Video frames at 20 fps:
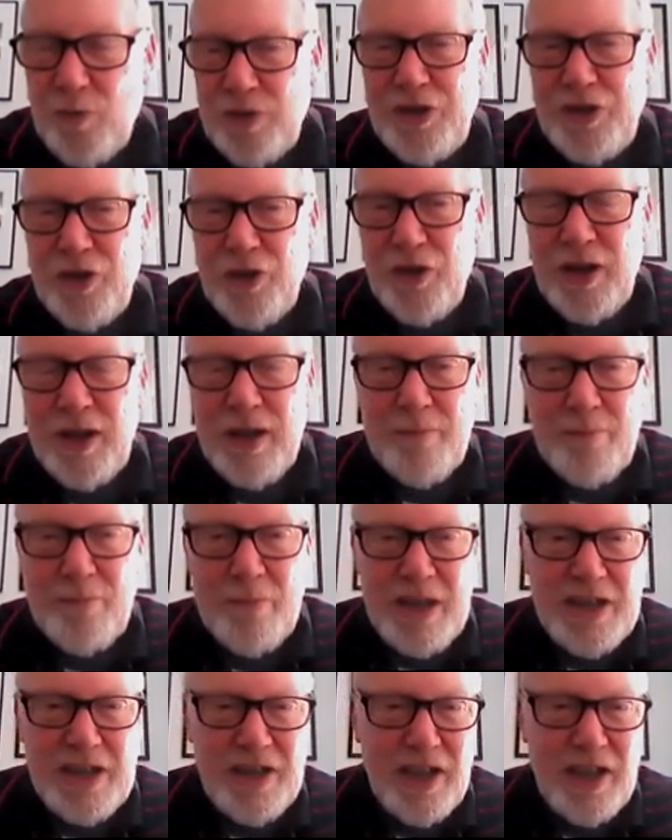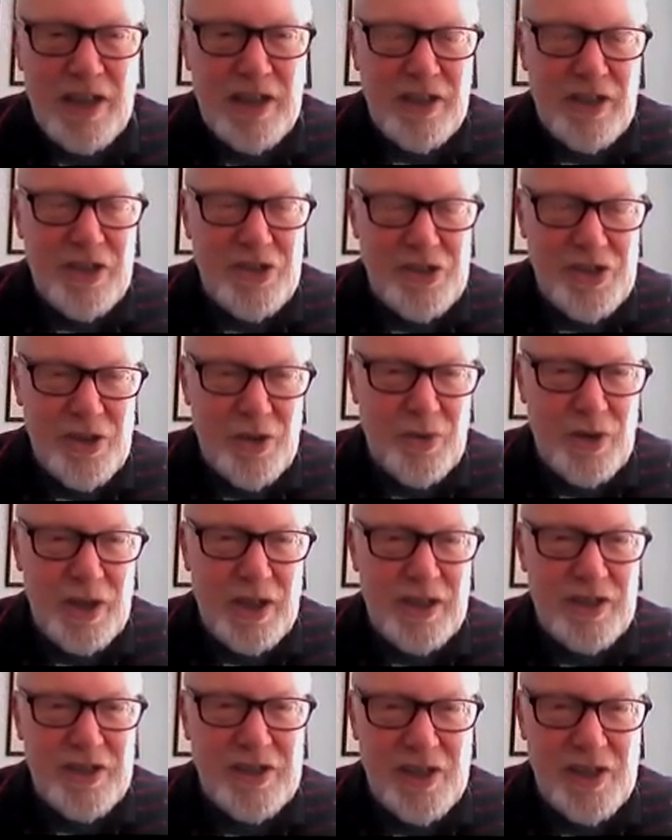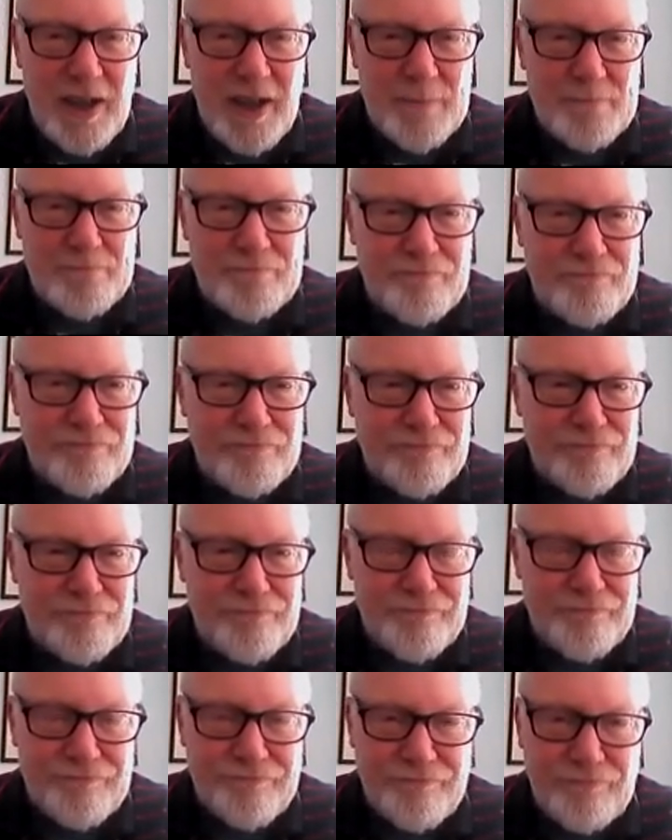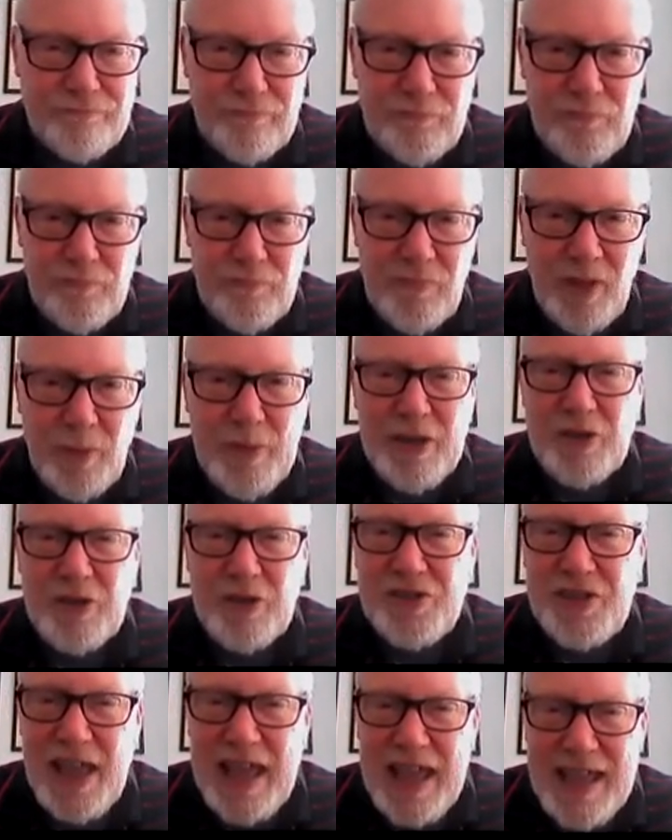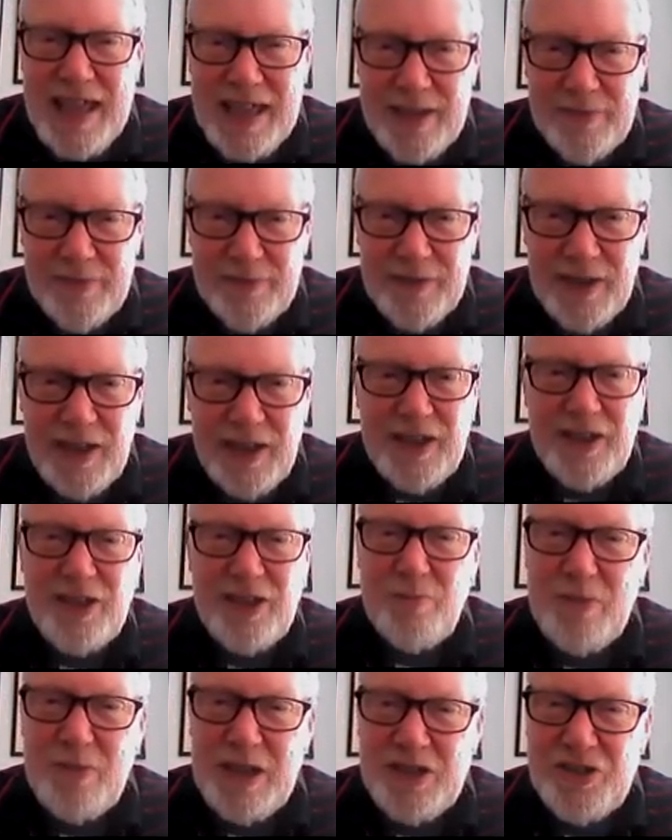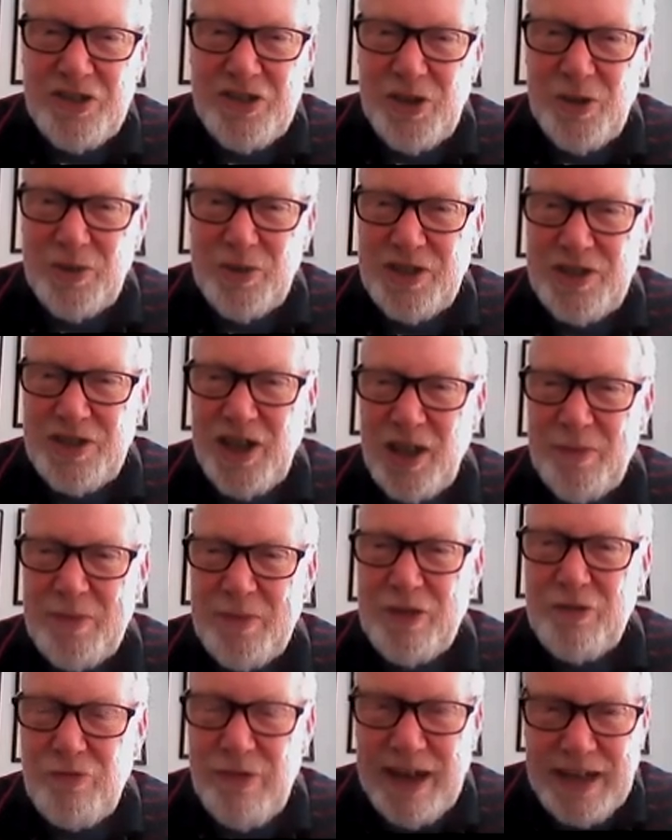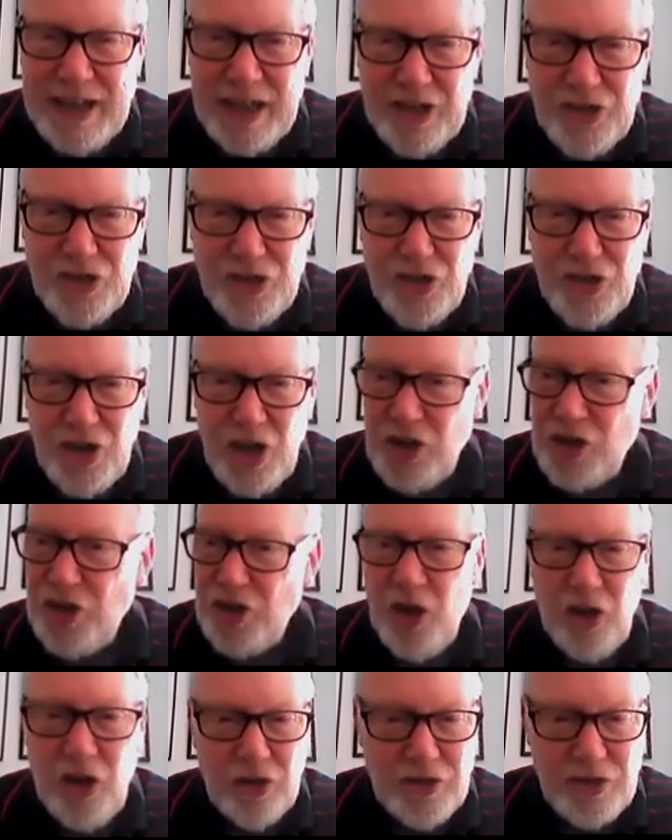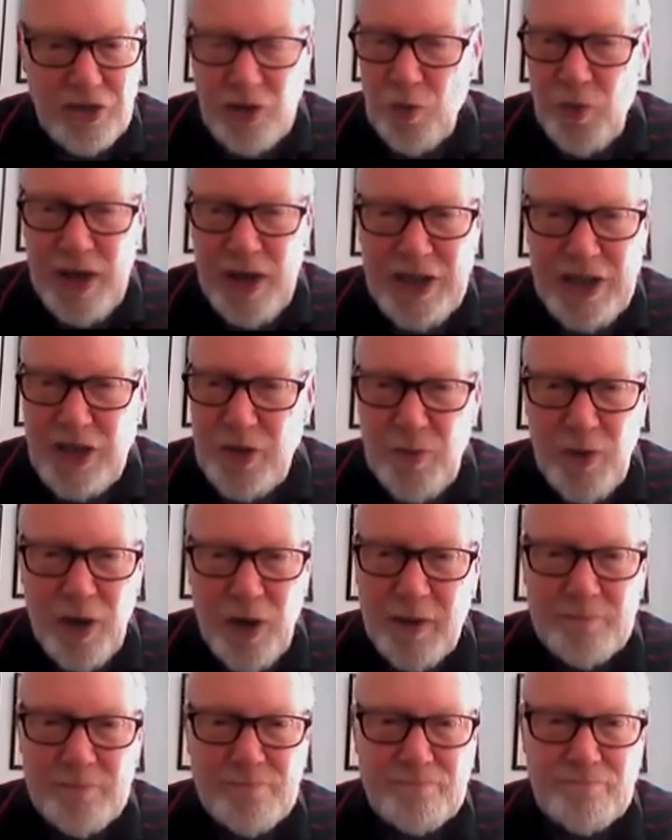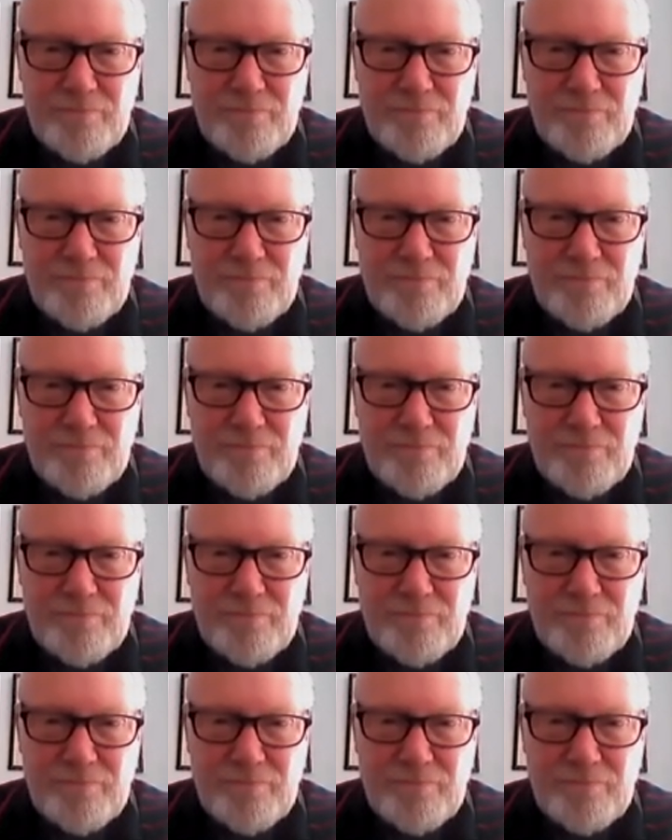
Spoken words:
with your mean solar time, because they give the mean solar time in Greenwich, not where you are.